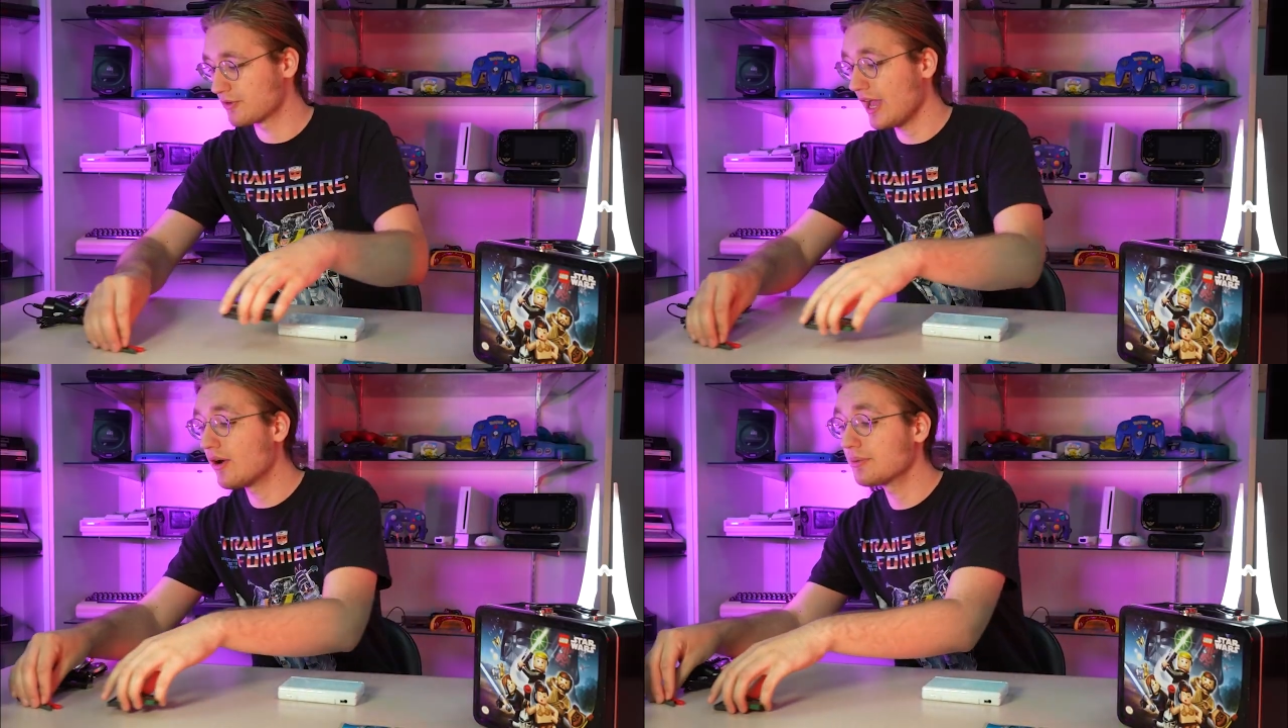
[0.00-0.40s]

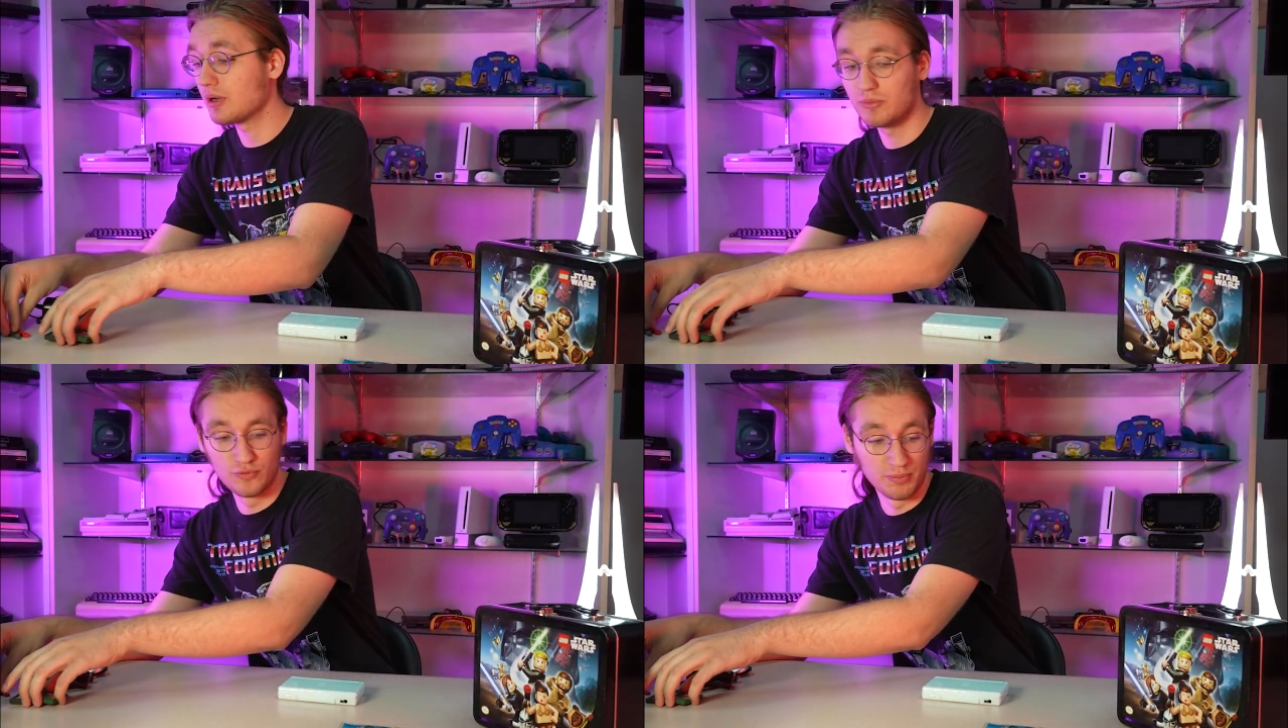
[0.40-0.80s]
for now, I'm
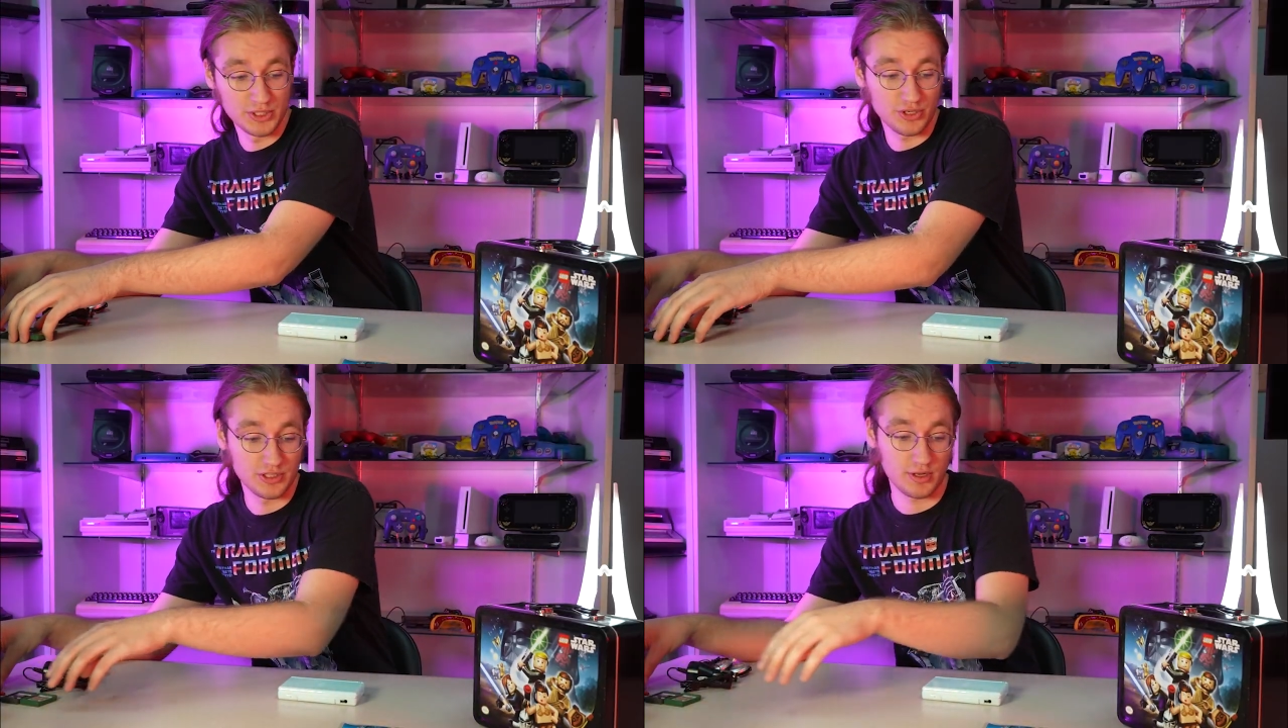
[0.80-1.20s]
gonna move a
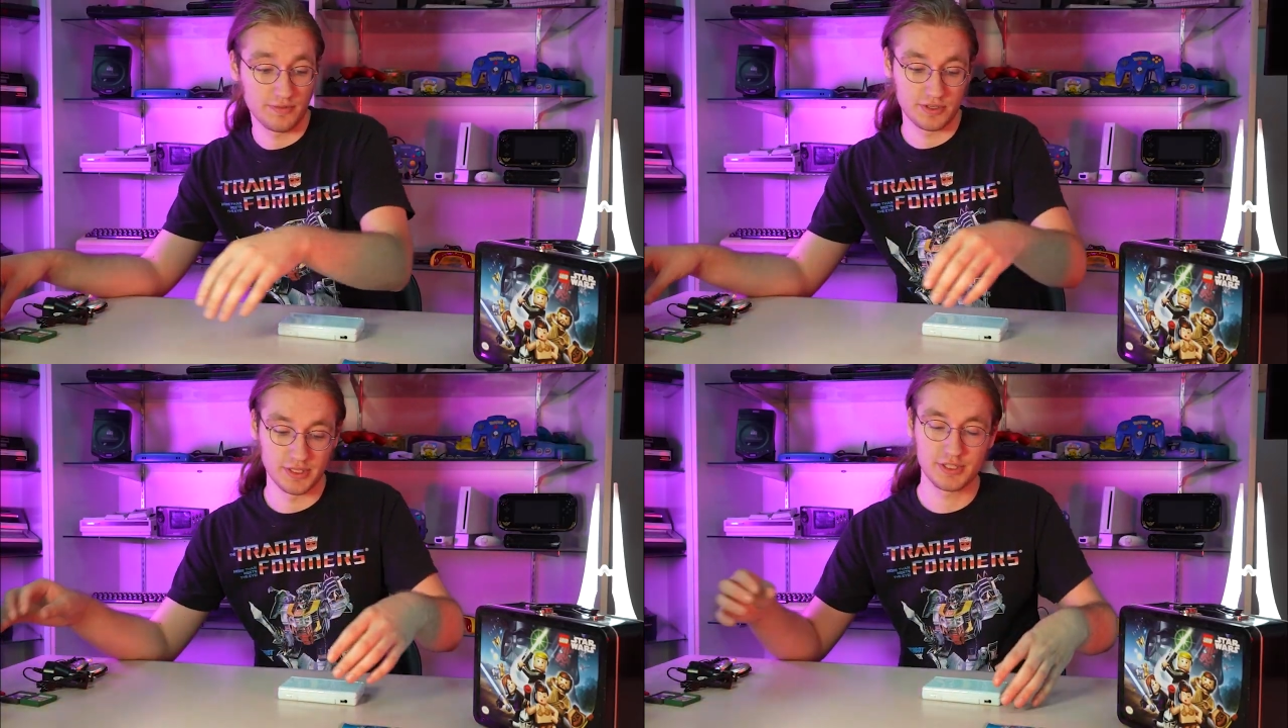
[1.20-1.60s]
bunch of this
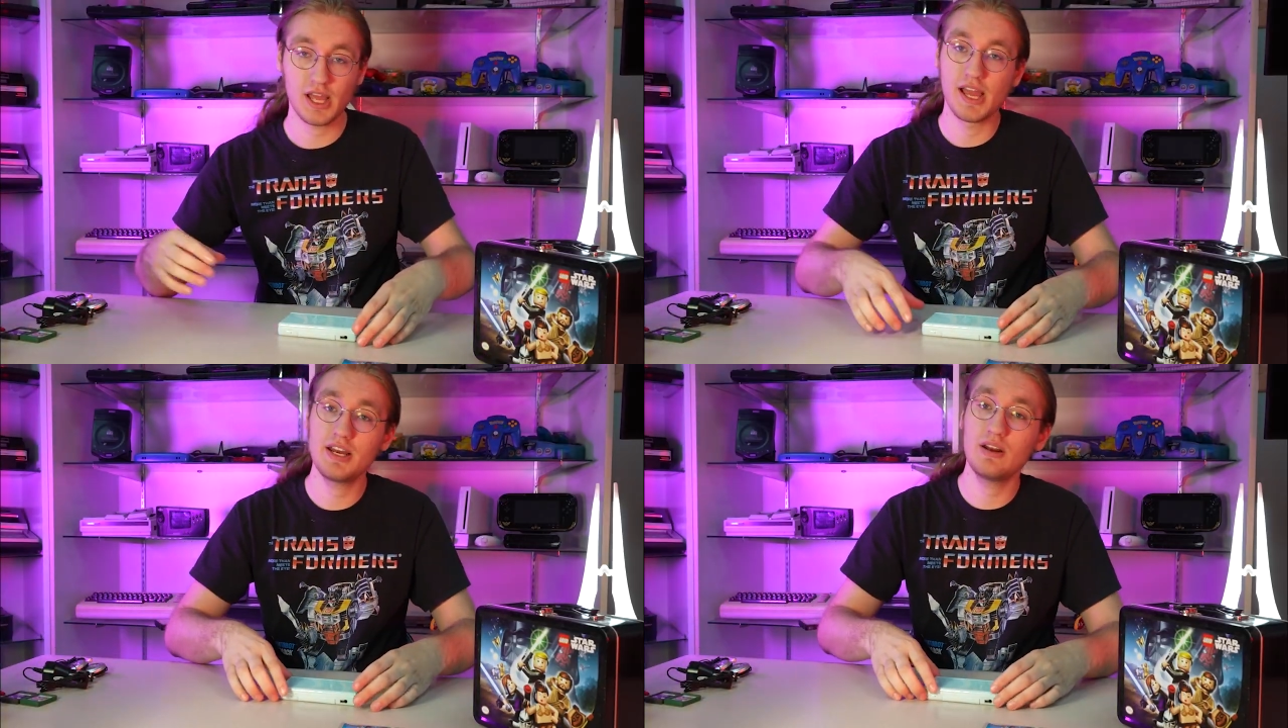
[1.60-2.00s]
off to the
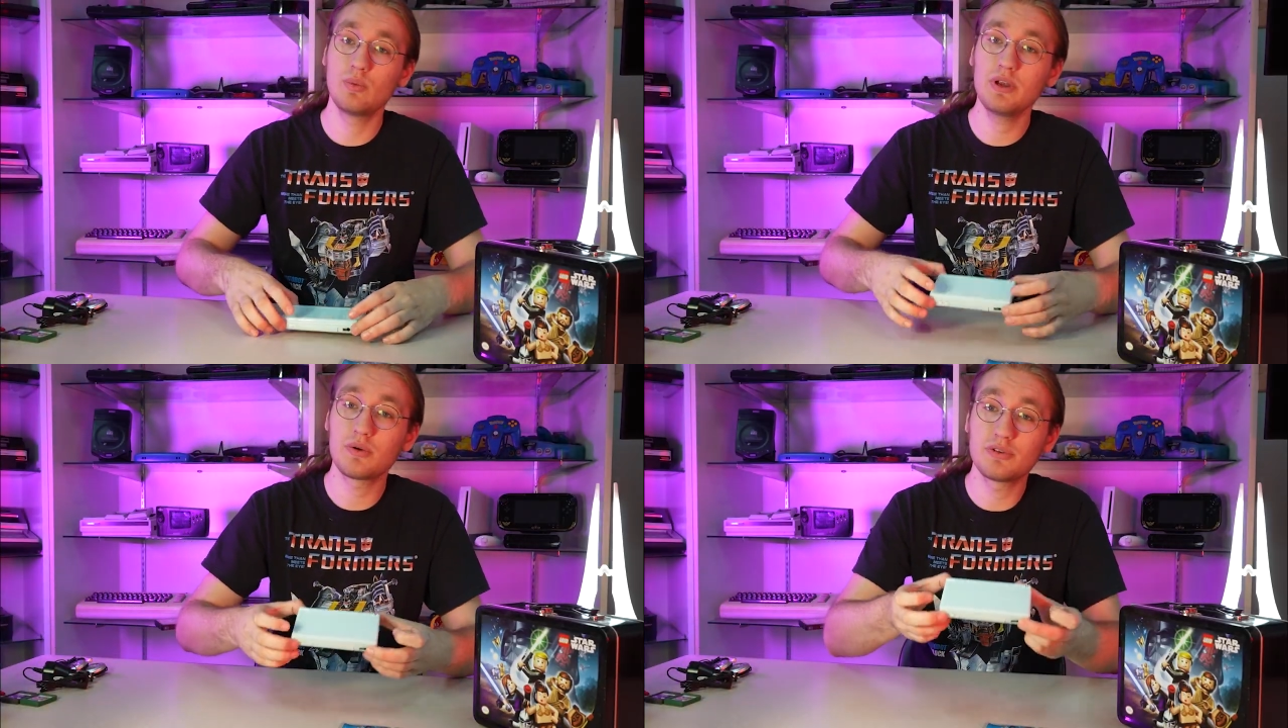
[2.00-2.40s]
side, and
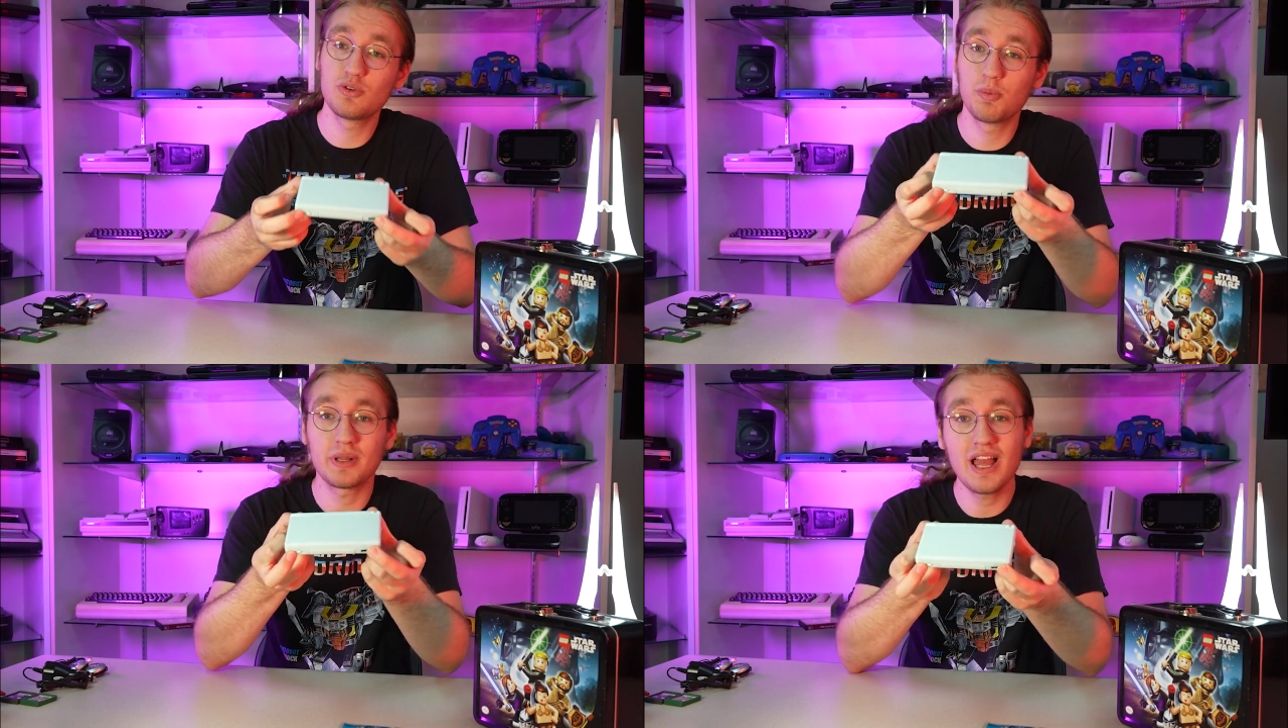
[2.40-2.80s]
we are going
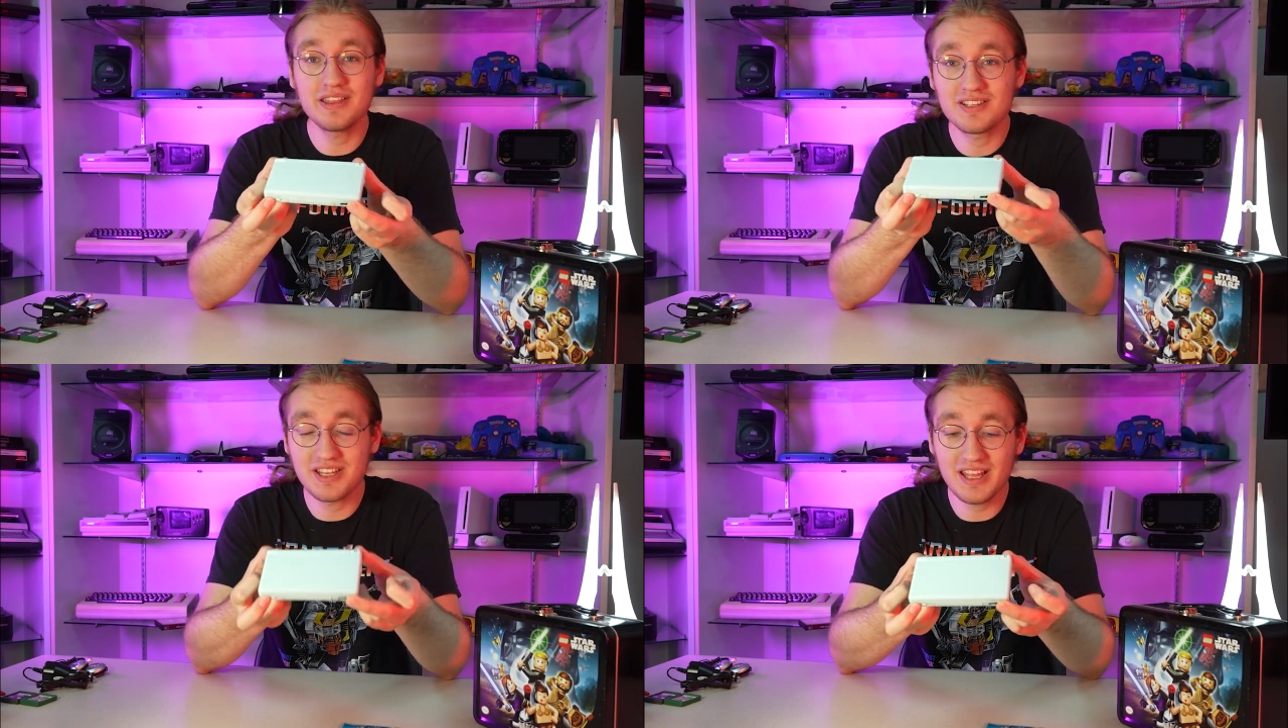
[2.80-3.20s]
to apply
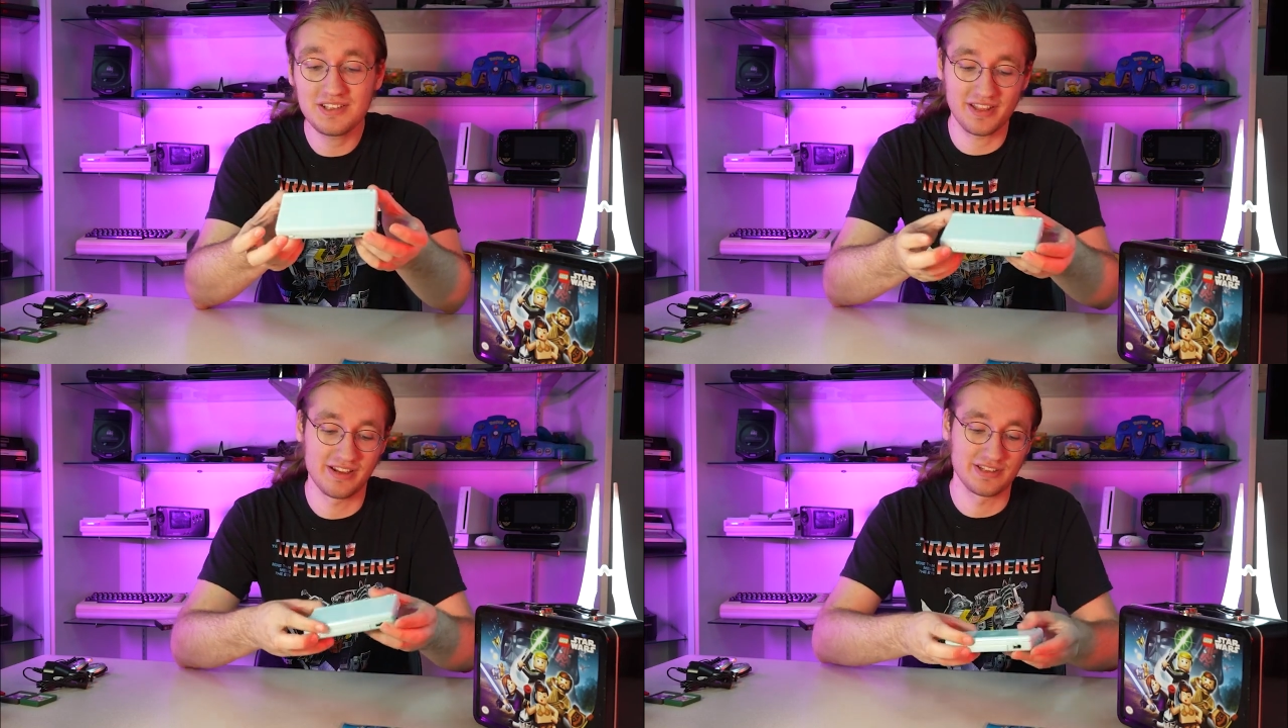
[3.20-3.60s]
the skin
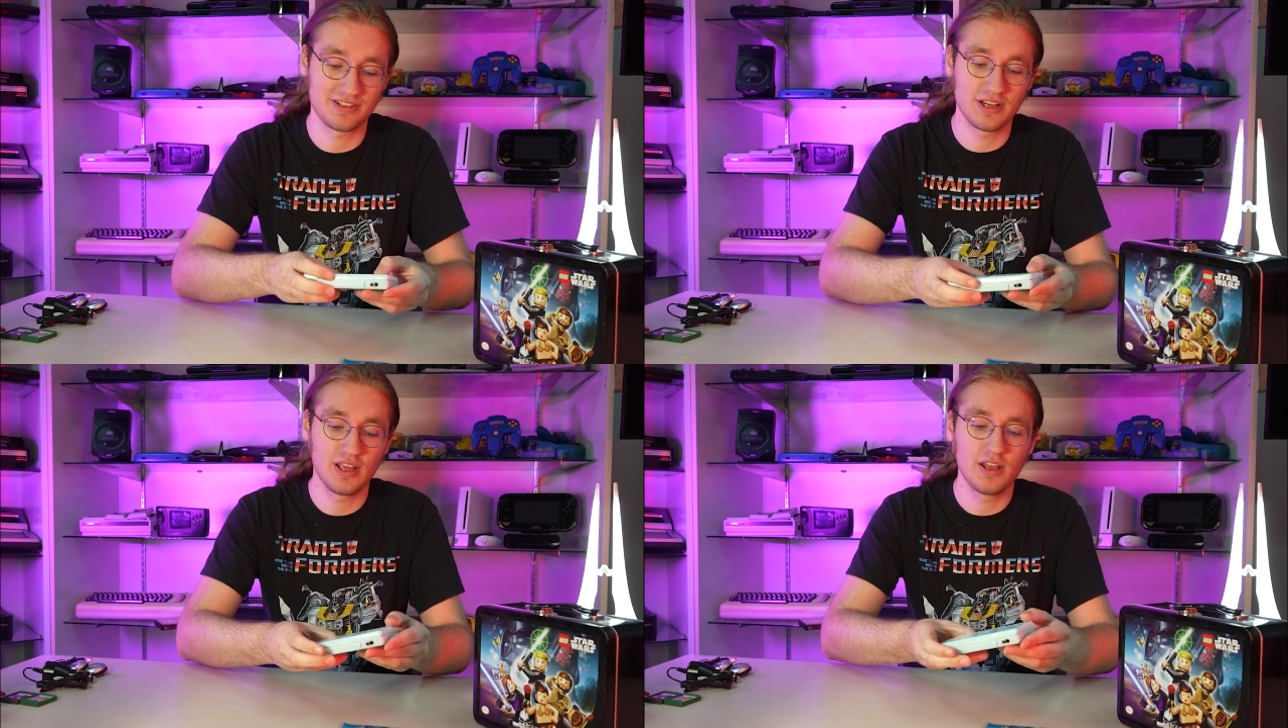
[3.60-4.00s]
to this.